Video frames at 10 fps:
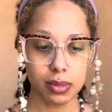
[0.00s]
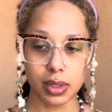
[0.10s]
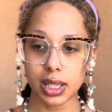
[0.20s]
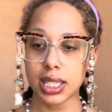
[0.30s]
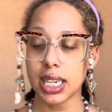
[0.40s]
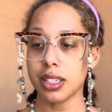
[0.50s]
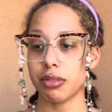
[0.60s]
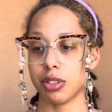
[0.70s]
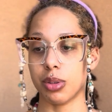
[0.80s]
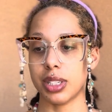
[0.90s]
this Ace of
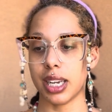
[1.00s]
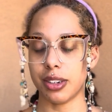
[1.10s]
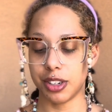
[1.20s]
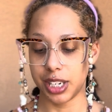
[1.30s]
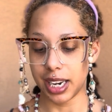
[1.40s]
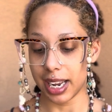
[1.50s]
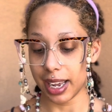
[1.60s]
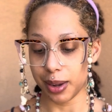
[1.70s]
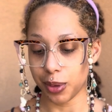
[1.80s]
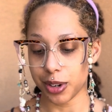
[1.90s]
Swords energy, and
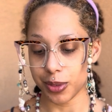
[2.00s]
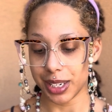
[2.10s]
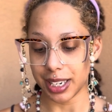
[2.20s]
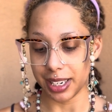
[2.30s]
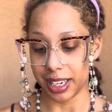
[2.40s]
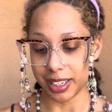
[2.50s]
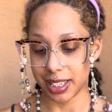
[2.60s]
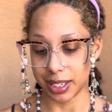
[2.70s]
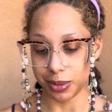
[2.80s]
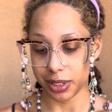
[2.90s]
I want to read it again because
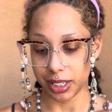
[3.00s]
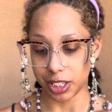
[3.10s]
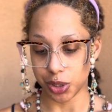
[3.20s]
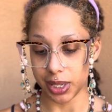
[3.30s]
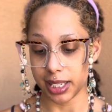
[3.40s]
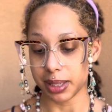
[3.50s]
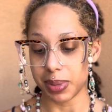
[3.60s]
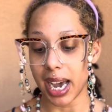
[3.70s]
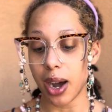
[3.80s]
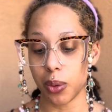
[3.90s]
I really enjoyed it. The
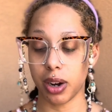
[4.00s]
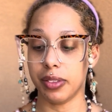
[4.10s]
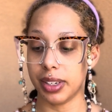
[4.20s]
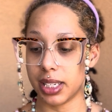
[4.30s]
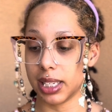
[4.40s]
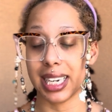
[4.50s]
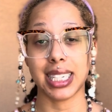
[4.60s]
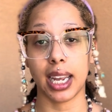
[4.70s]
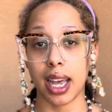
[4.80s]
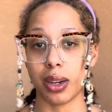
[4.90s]
power of intellect.
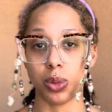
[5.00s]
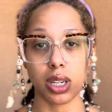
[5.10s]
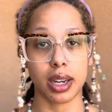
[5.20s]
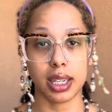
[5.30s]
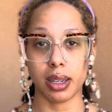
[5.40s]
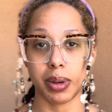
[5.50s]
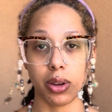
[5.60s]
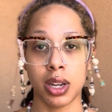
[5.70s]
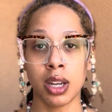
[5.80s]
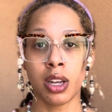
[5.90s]
Again, we're talking about
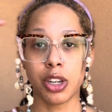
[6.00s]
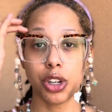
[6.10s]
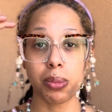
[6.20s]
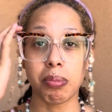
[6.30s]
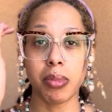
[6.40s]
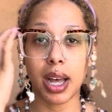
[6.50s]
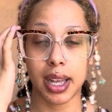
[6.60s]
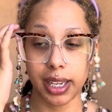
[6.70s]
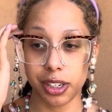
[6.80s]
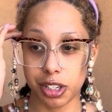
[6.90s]
your
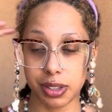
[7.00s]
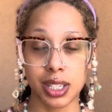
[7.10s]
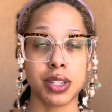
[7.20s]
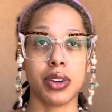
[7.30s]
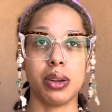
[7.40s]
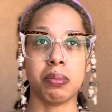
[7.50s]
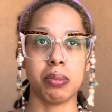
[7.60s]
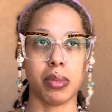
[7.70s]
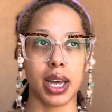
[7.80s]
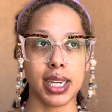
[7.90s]
mind. So this is a very
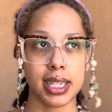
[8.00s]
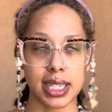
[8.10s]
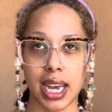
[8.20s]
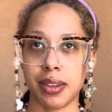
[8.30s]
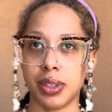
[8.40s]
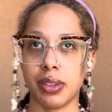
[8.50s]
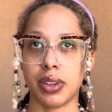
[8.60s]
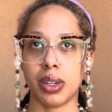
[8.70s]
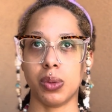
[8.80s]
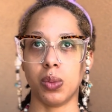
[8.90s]
mind-heavy,
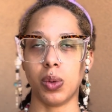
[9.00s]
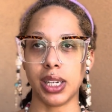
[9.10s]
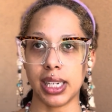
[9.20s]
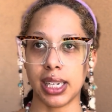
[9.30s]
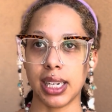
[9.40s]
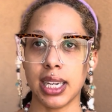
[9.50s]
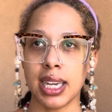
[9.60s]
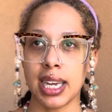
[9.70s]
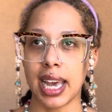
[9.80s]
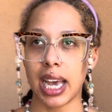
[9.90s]
very witty,
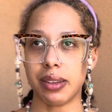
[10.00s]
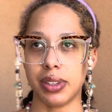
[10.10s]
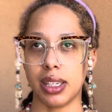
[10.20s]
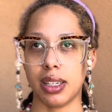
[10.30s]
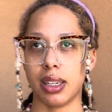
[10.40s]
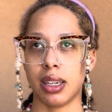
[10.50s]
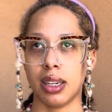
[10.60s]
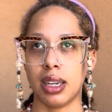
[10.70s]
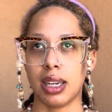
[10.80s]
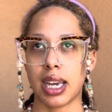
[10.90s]
heavy
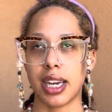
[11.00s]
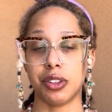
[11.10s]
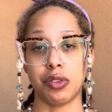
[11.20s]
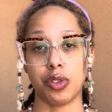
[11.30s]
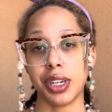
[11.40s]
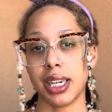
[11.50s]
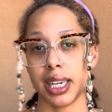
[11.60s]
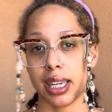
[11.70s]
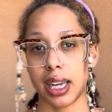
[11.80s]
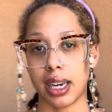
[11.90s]
kind of reading.
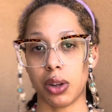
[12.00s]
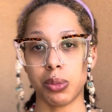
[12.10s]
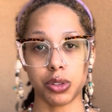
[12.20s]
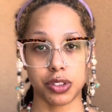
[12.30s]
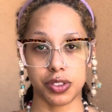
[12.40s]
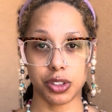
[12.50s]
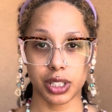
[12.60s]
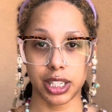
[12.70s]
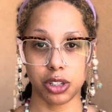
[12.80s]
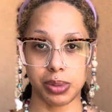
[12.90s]
It almost feels
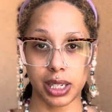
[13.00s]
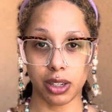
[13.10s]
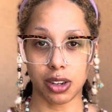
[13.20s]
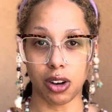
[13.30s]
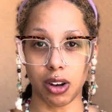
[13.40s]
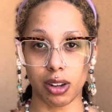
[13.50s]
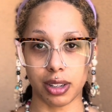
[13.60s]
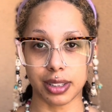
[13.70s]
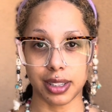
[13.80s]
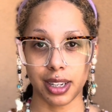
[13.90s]
like you're being
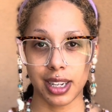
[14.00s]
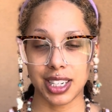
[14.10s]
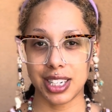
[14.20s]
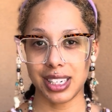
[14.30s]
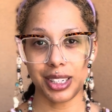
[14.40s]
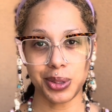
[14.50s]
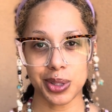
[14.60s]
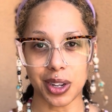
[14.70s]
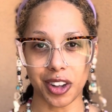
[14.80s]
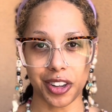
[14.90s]
called to use
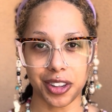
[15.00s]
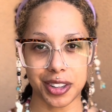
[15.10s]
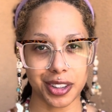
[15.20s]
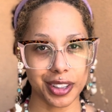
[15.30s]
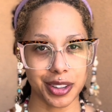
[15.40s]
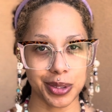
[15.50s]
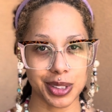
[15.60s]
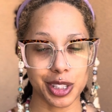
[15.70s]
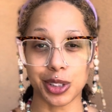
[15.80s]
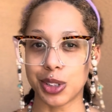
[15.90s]
all those
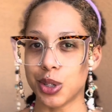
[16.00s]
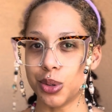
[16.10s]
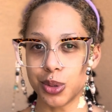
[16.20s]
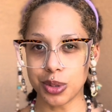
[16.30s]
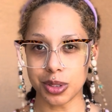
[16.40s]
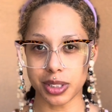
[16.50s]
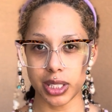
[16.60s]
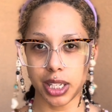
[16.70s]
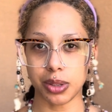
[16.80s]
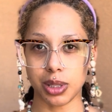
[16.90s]
little tools
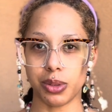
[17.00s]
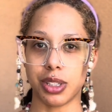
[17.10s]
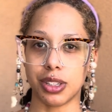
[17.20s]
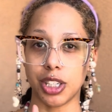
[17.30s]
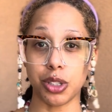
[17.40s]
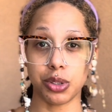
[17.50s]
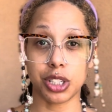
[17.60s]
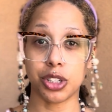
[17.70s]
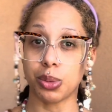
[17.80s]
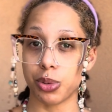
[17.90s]
that you used
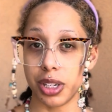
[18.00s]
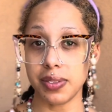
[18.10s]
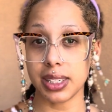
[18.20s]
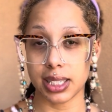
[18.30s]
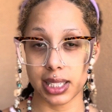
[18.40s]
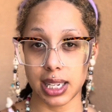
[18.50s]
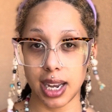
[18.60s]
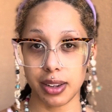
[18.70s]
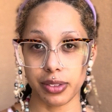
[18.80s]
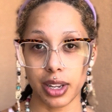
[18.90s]
in your previous
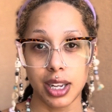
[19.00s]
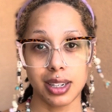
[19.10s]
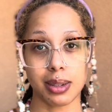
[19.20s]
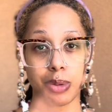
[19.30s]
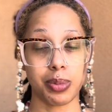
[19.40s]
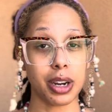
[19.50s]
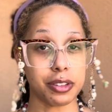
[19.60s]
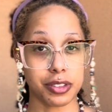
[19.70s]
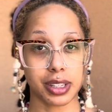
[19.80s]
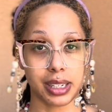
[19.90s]
life to prepare
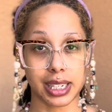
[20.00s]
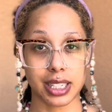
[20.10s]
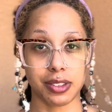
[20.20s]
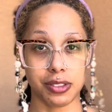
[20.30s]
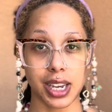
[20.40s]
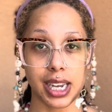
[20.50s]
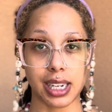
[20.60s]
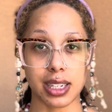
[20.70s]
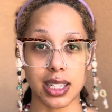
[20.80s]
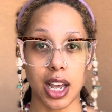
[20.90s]
for the next
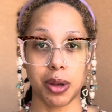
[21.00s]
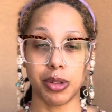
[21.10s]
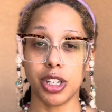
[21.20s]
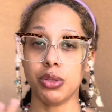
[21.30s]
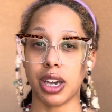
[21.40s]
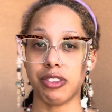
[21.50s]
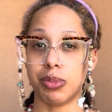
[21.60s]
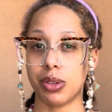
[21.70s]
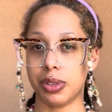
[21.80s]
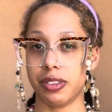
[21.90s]
phase, but you have
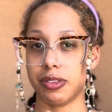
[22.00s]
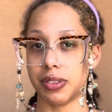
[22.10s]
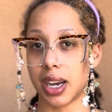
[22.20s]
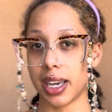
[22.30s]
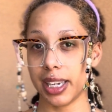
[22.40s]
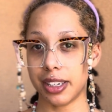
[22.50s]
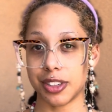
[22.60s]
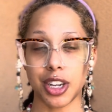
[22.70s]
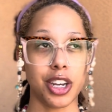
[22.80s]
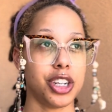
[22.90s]
been refined.
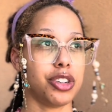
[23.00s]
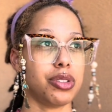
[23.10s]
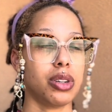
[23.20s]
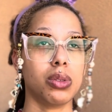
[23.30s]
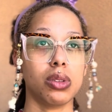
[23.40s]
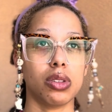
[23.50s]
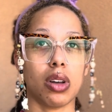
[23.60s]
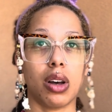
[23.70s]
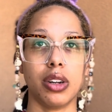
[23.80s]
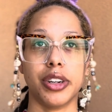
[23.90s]
You're no
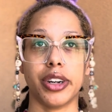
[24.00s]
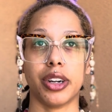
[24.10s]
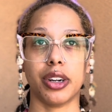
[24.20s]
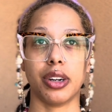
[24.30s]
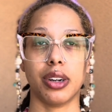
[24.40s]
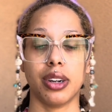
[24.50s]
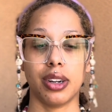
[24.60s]
longer